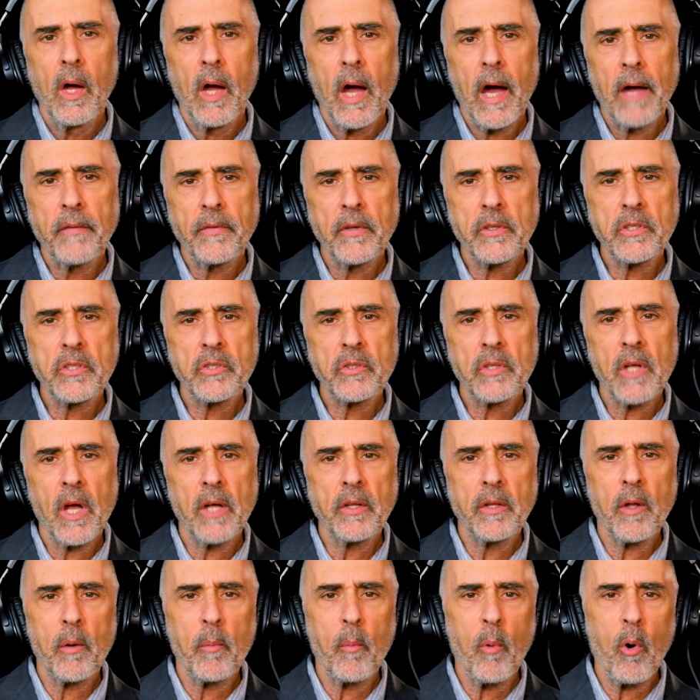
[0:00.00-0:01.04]
And
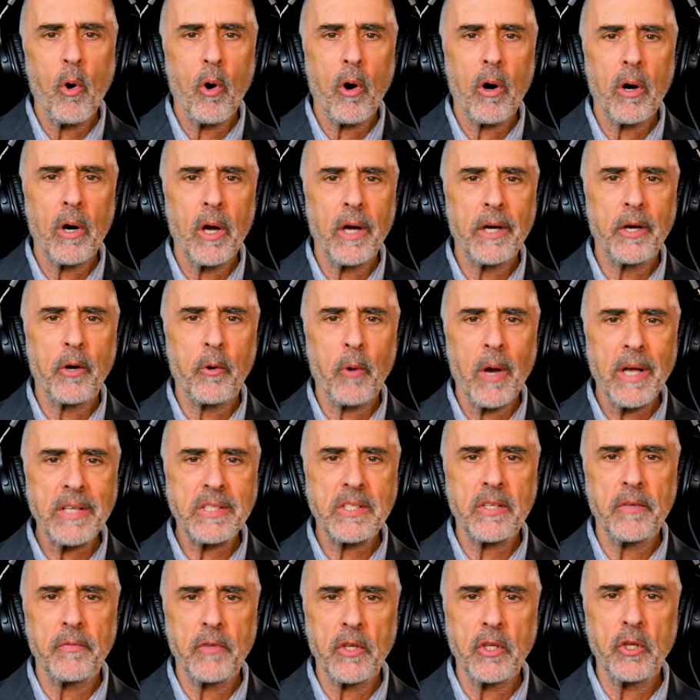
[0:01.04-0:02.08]
the more
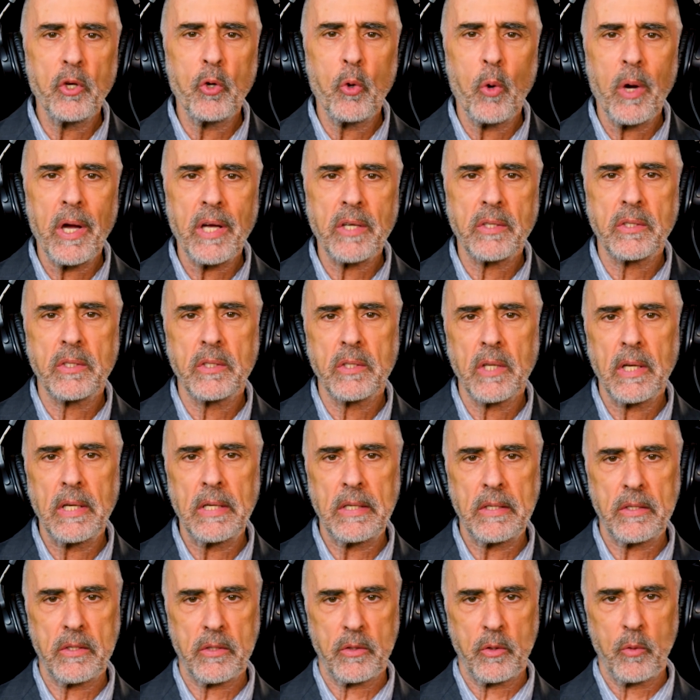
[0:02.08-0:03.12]
aggressive the U.S.
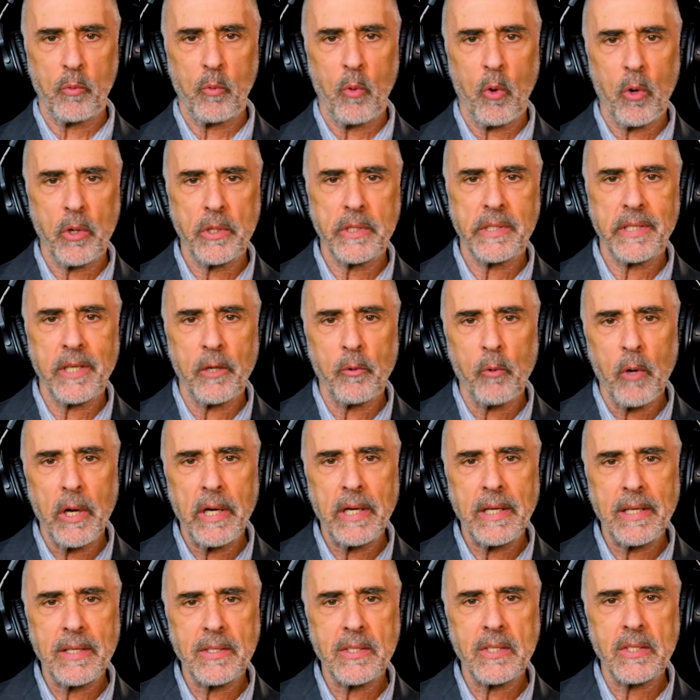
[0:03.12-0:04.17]
is towards the
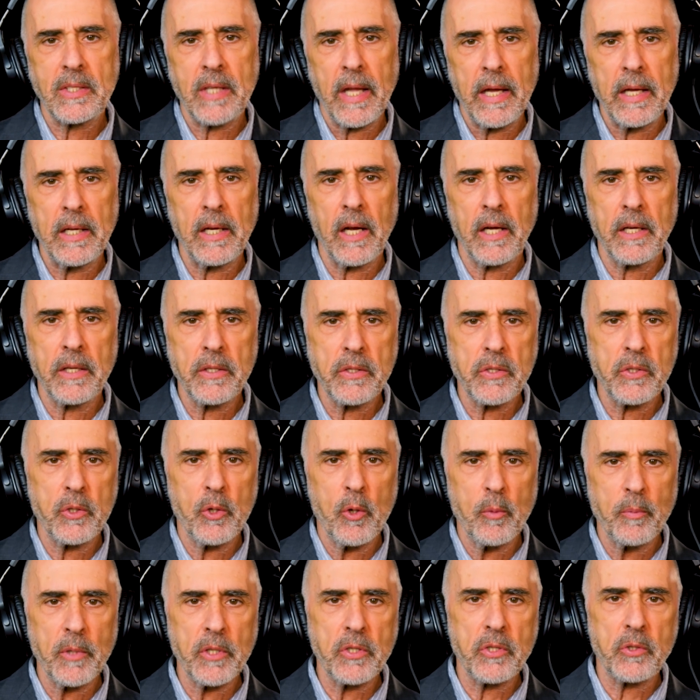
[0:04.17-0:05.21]
Iranian state, I
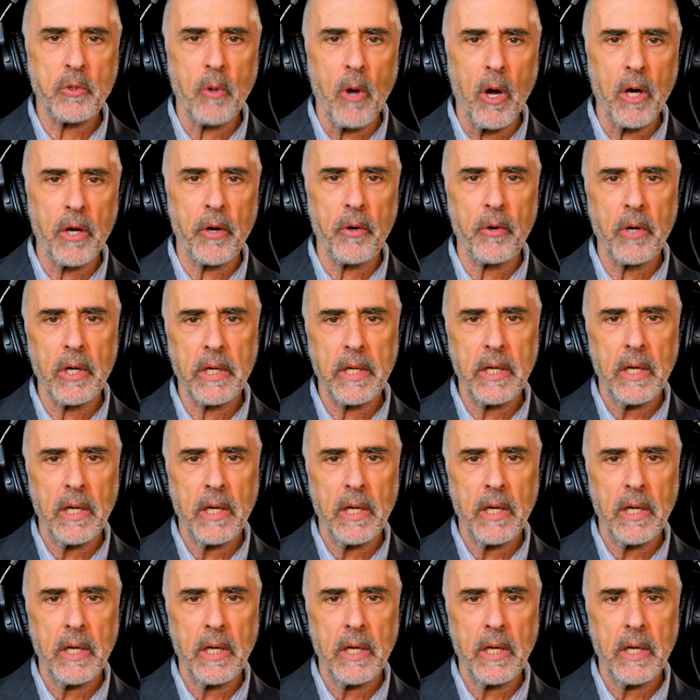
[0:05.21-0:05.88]
assume the stronger it